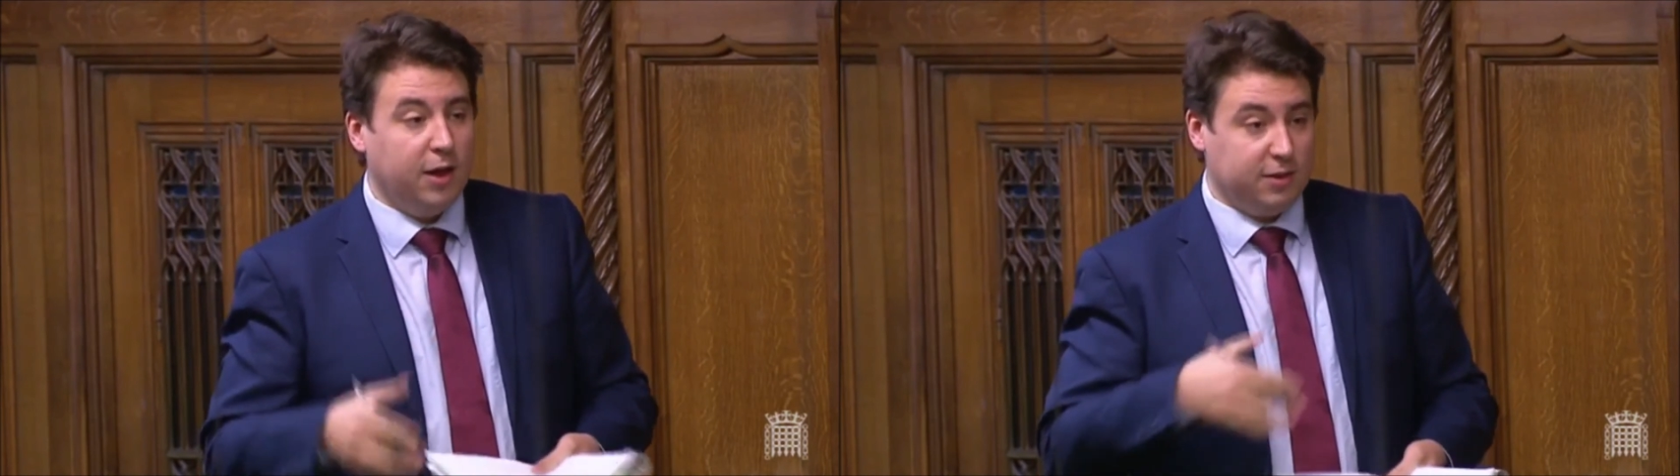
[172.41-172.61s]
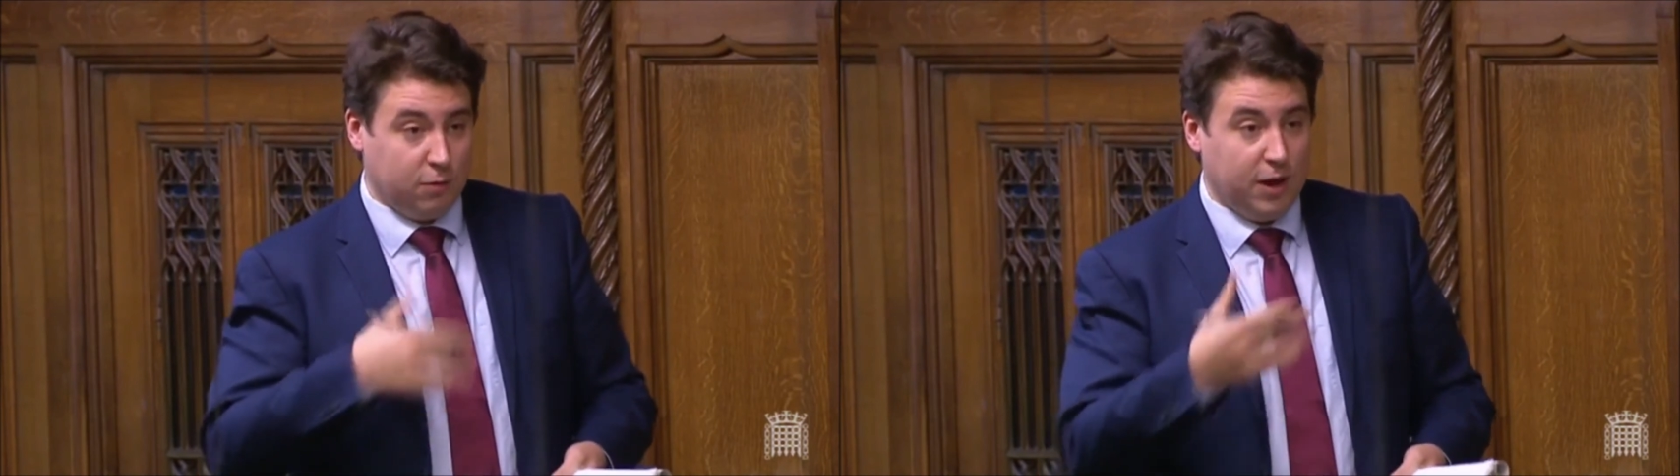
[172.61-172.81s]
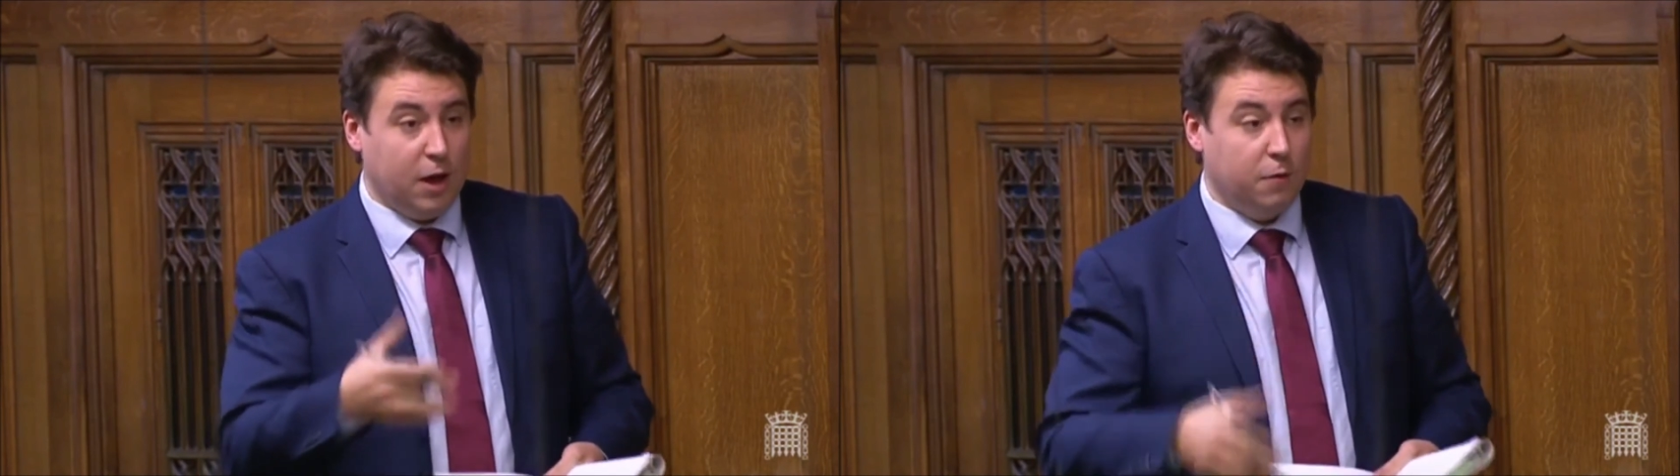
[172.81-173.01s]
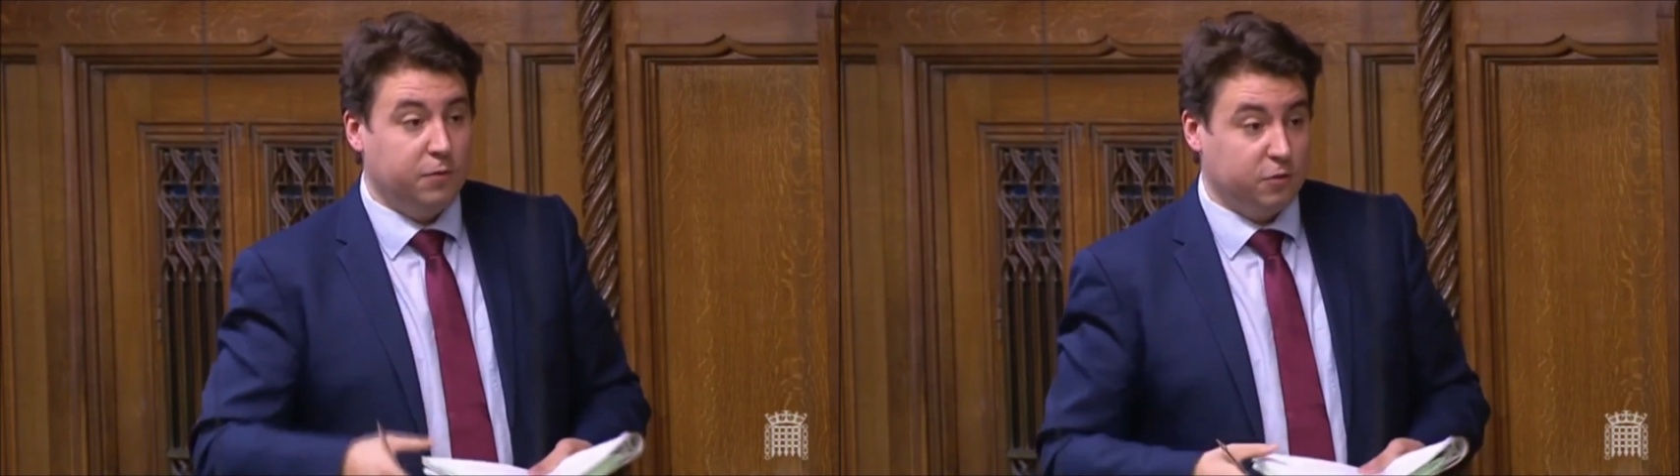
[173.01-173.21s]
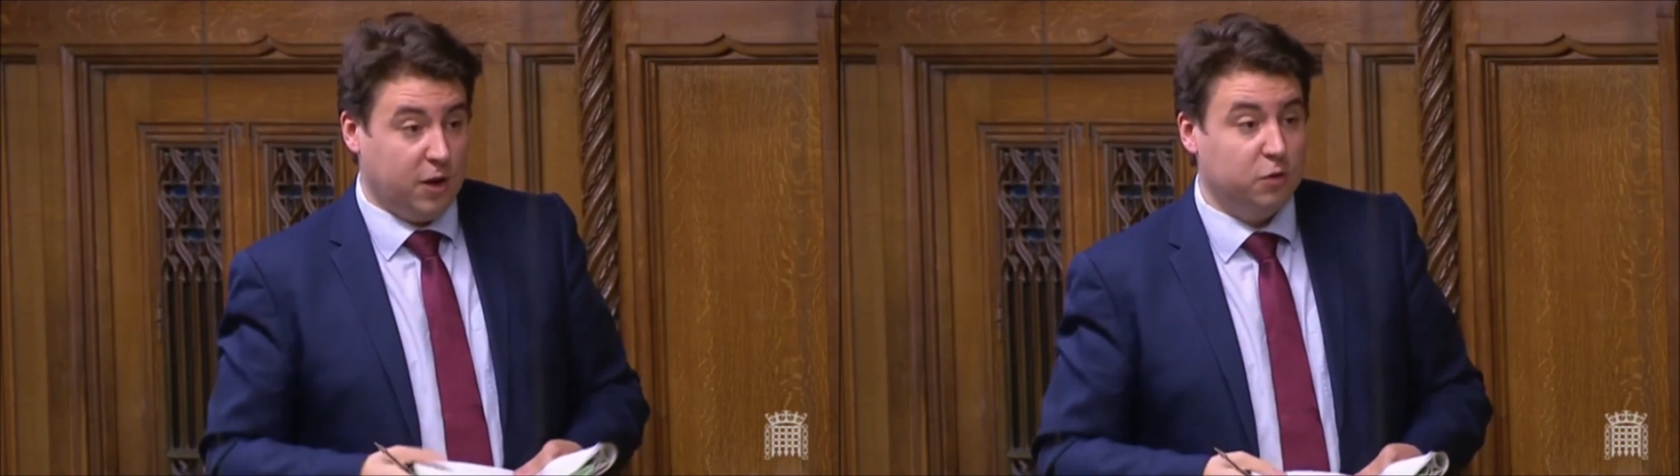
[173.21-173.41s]
degree of
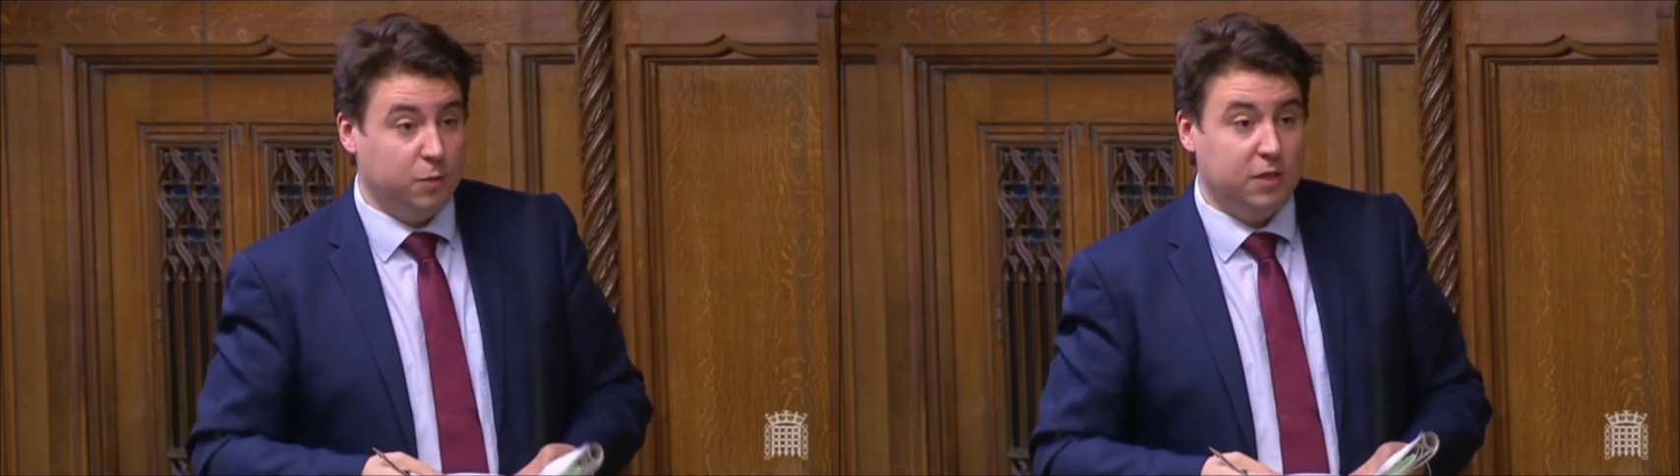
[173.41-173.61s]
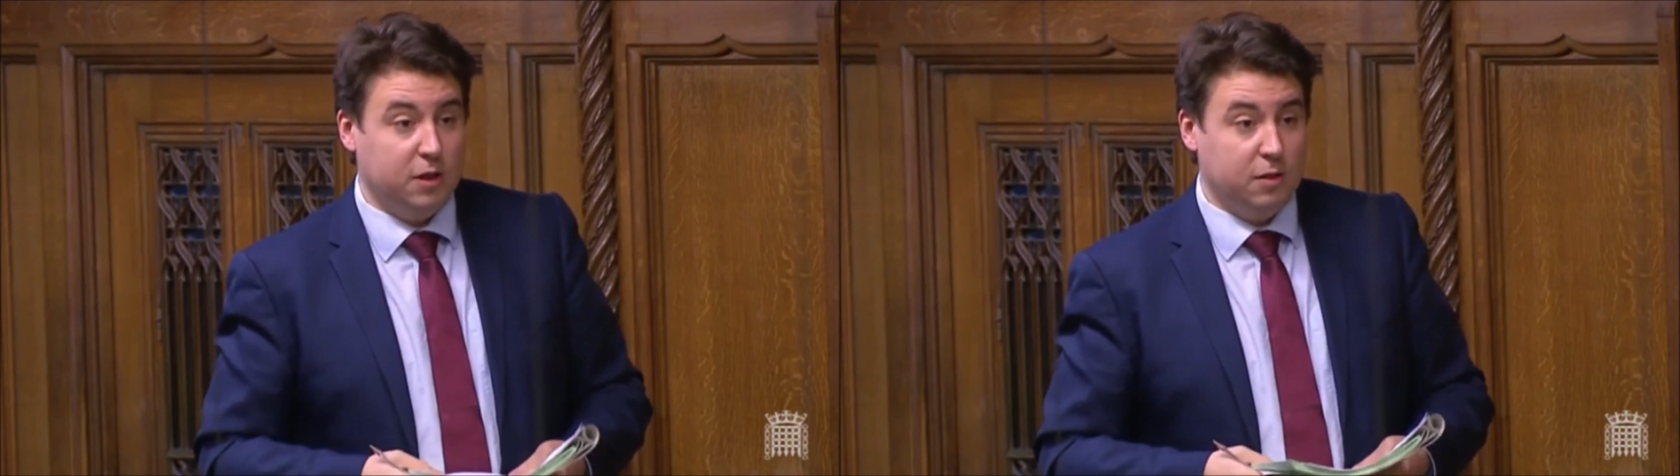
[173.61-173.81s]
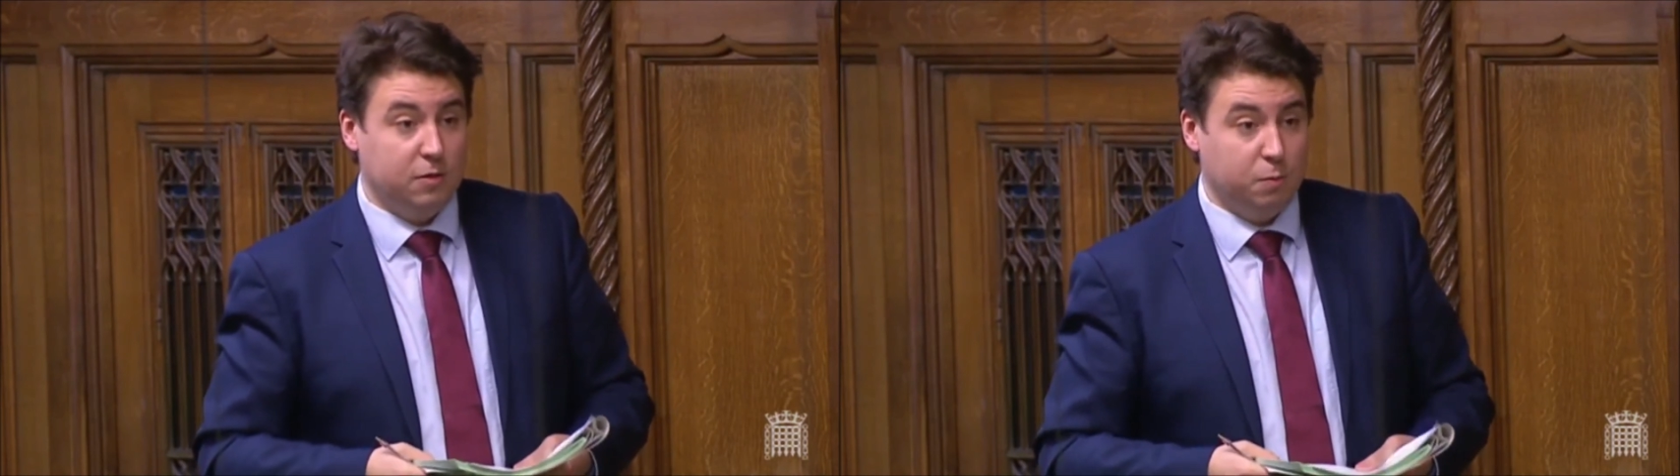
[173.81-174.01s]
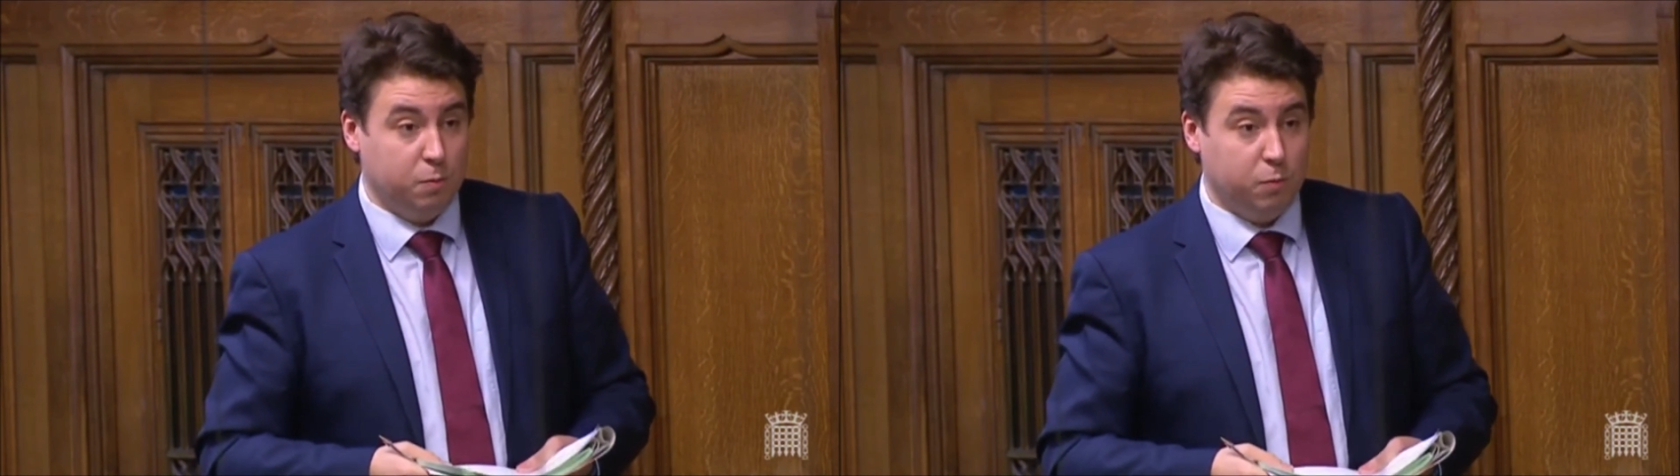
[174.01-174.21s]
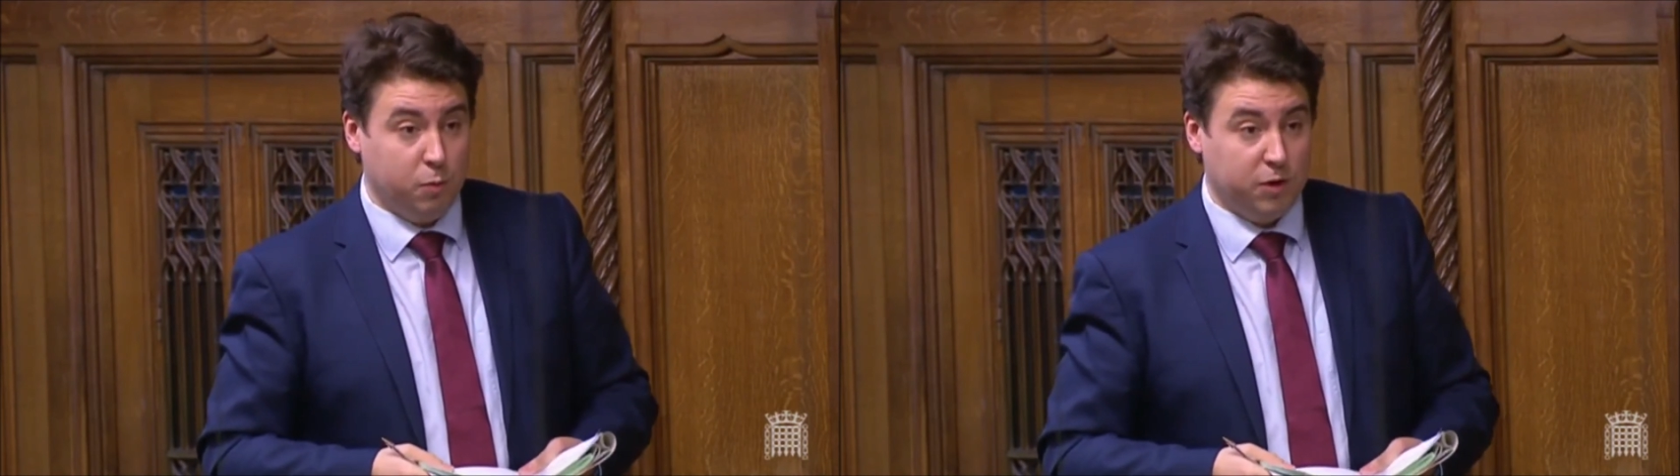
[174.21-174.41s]
discretion within
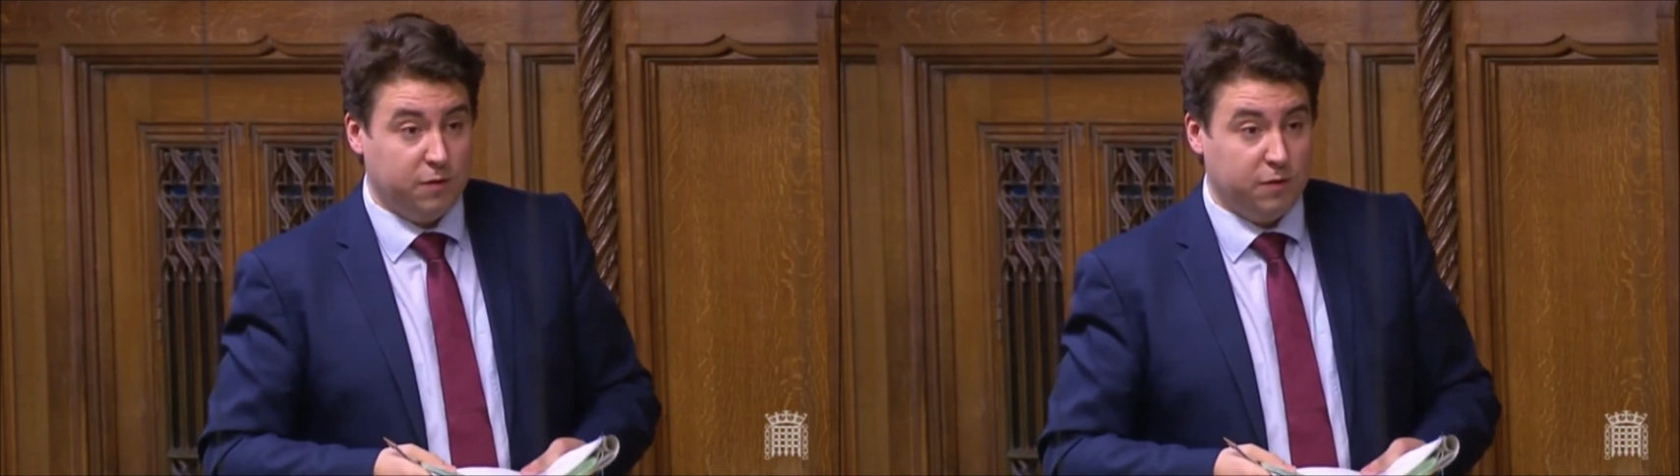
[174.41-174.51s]
the words of